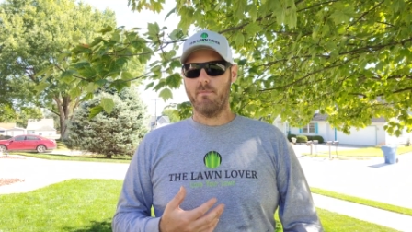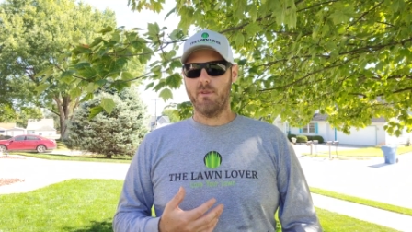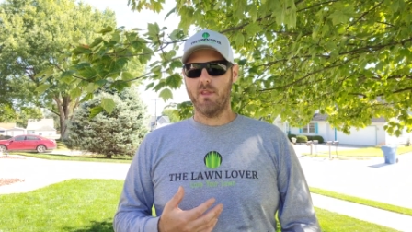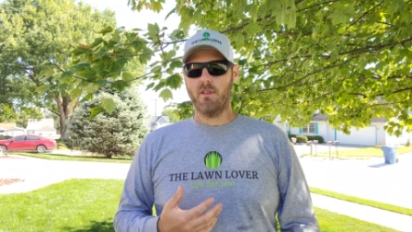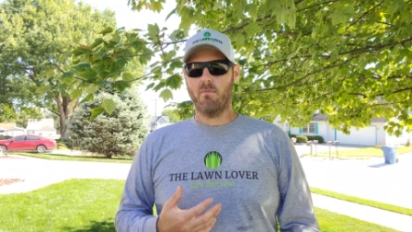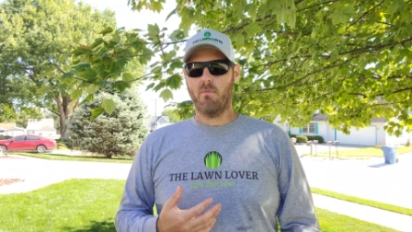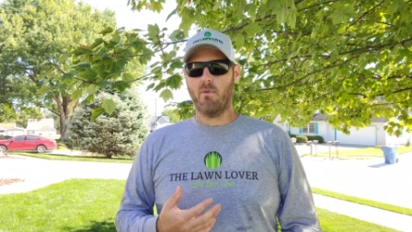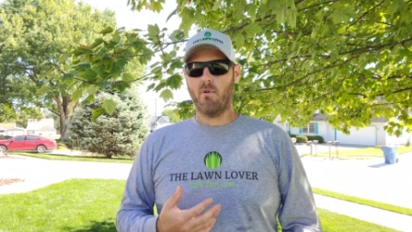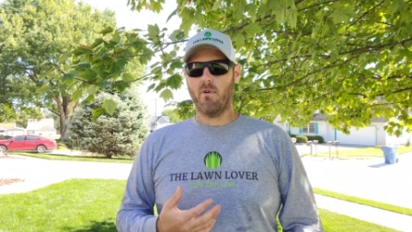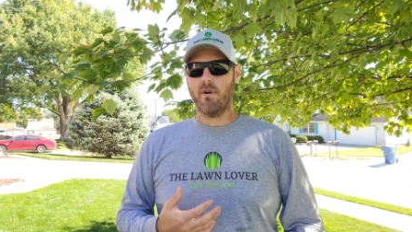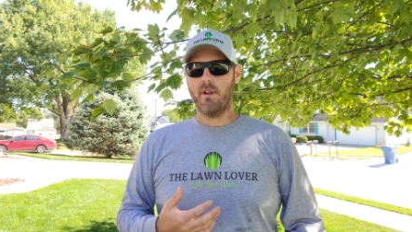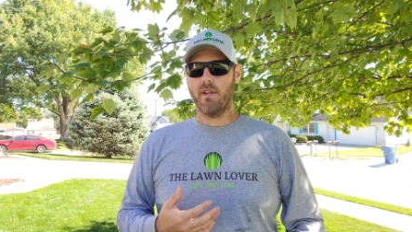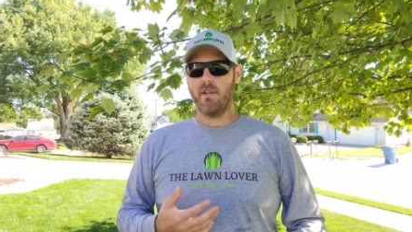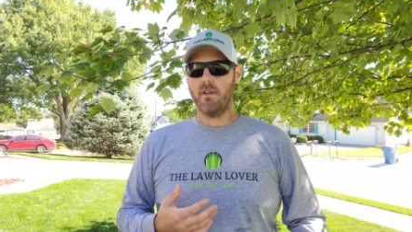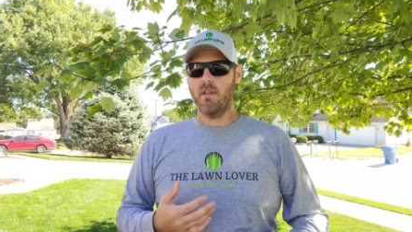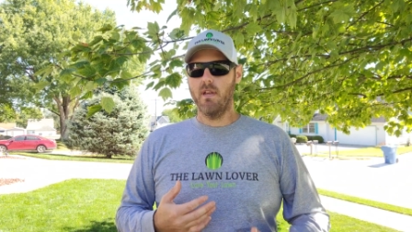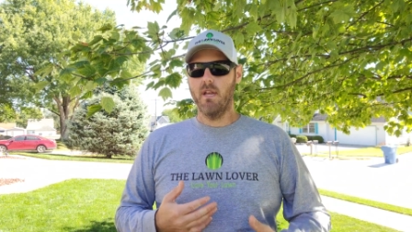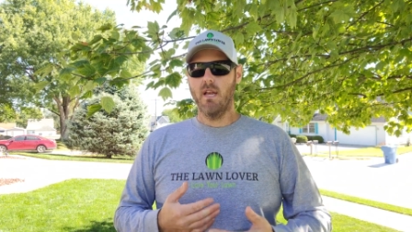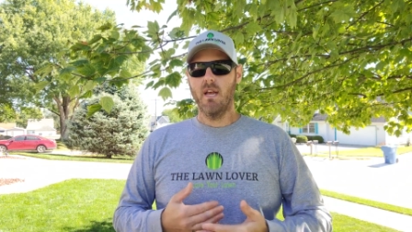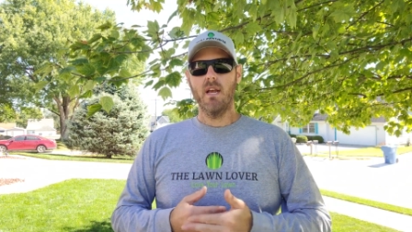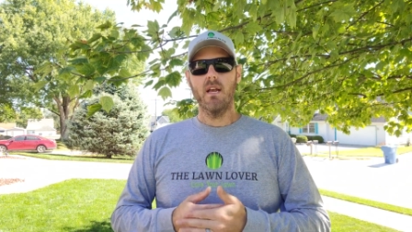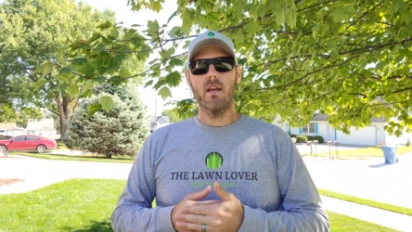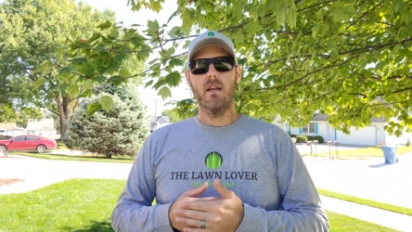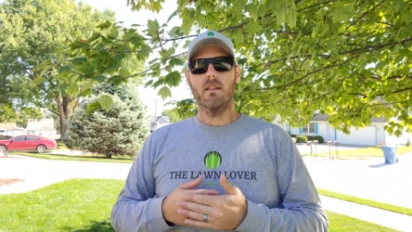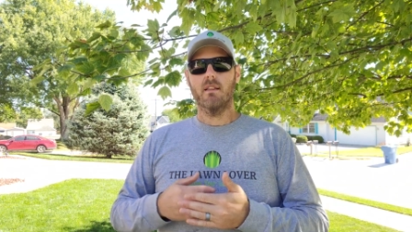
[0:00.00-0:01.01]
in the morning,
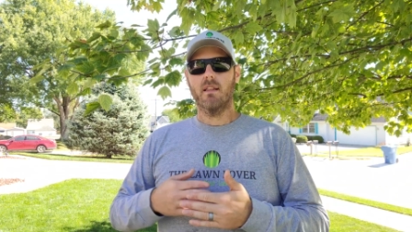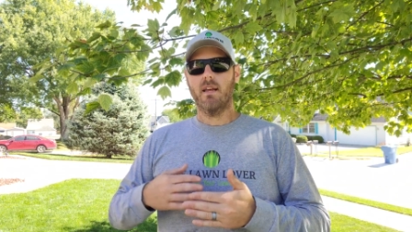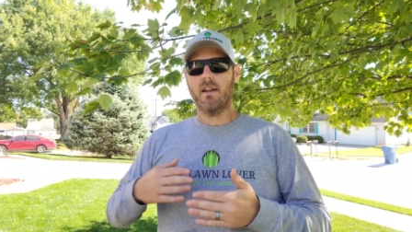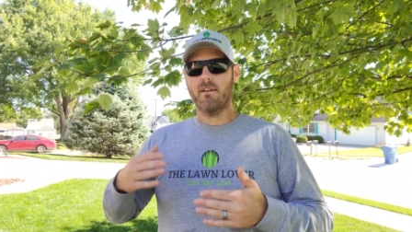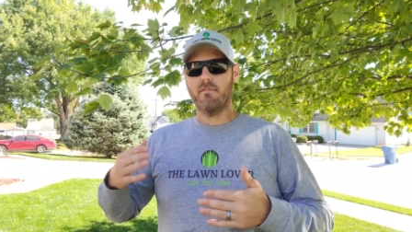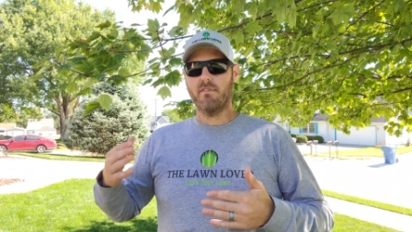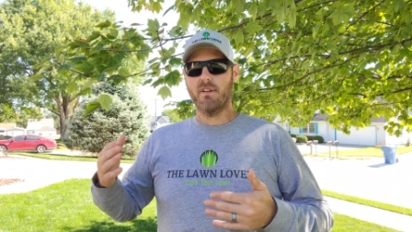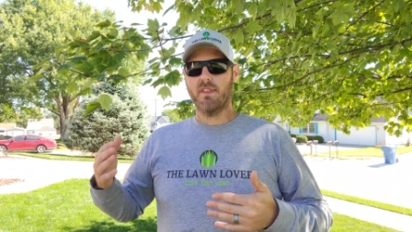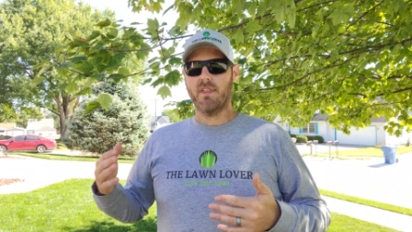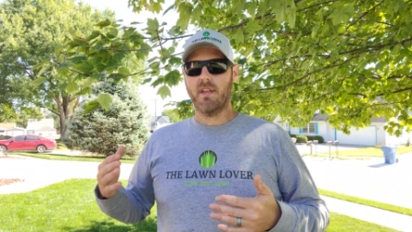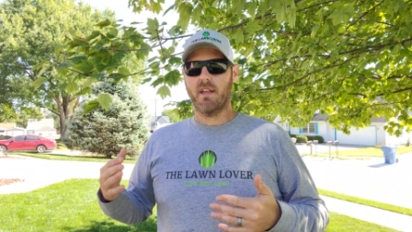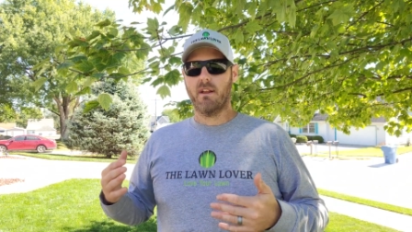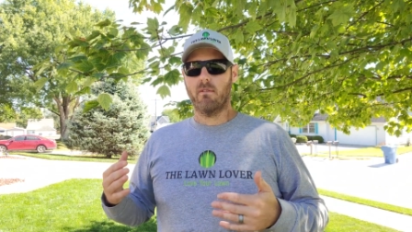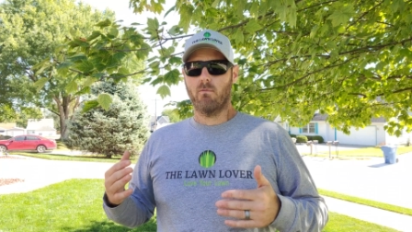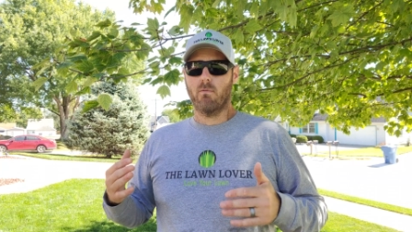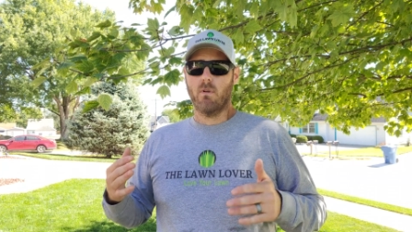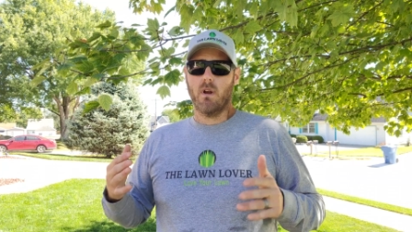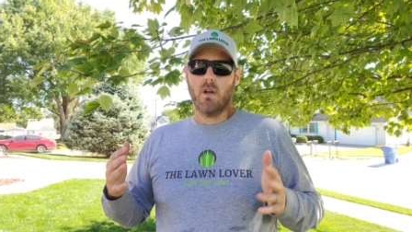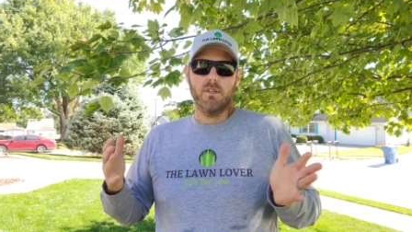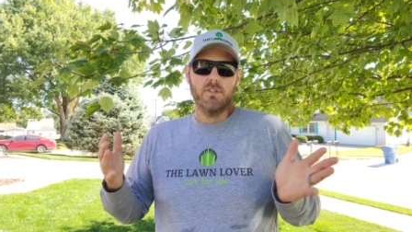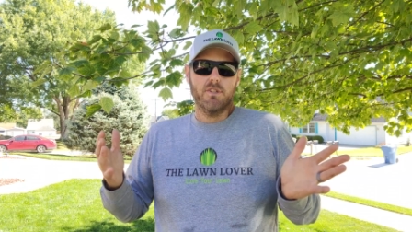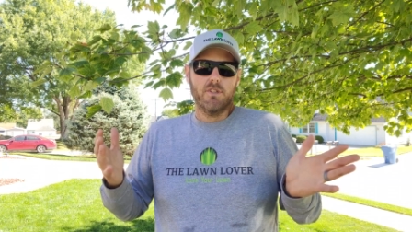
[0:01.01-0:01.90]
let everything run.